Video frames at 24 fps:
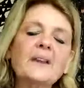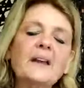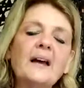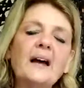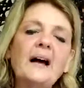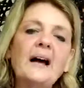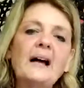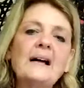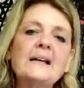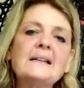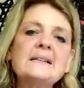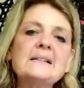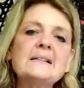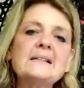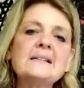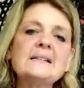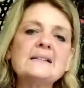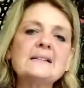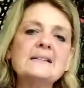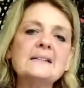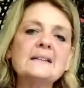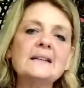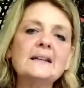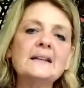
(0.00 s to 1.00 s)
and
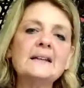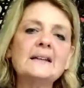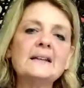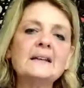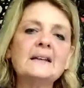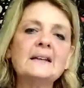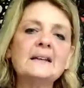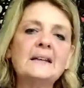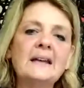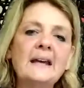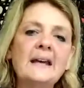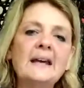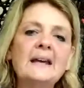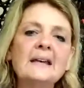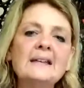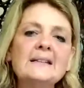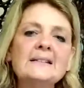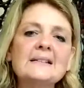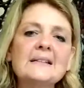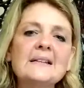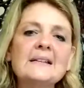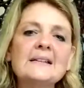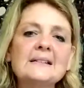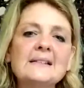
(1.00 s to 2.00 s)
the
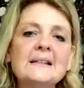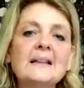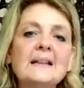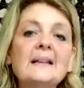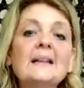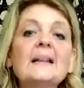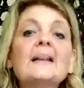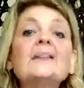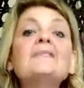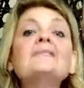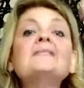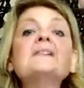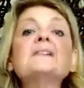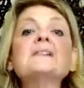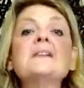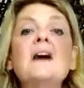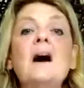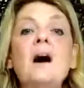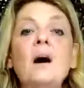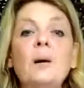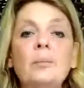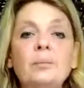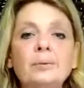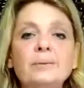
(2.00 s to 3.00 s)
gate is lifted
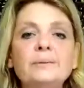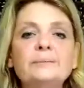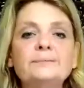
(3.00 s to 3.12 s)
up